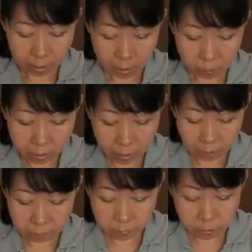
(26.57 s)
And we
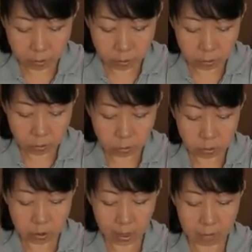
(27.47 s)
have a
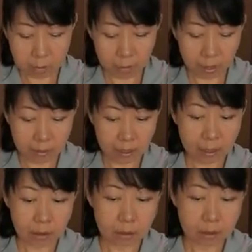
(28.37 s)
U-shaped
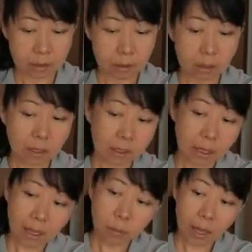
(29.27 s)
magnet.
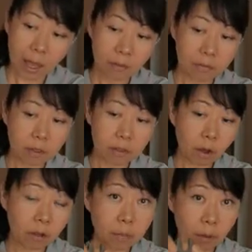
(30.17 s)
Again, we have the
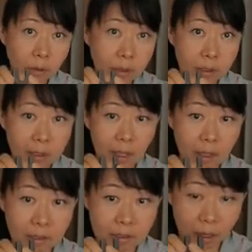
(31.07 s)
north pole
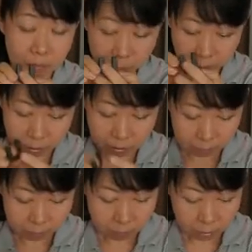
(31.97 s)
and the south pole.
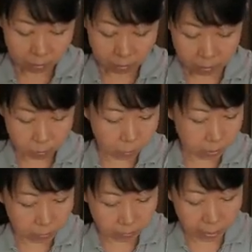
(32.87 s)
We
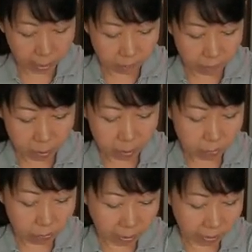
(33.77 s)
even have
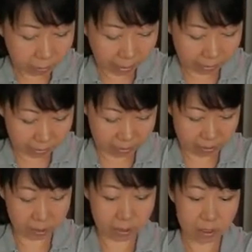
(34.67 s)
ring
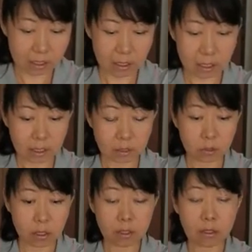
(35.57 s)
magnets.
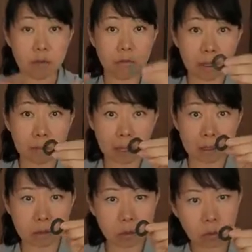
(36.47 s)
So this is a ring
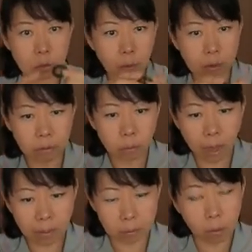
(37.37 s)
magnet. So you were wondering
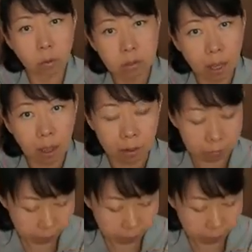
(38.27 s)
where the poles are.